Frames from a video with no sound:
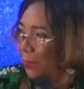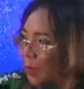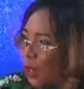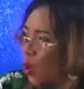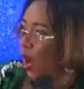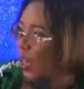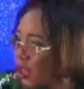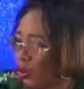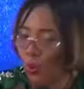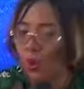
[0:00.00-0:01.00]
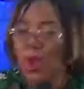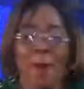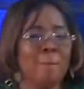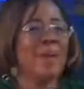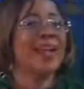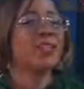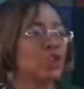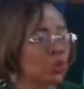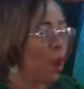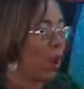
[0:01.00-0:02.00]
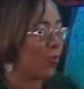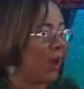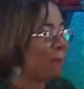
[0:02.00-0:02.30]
been going through, made sure the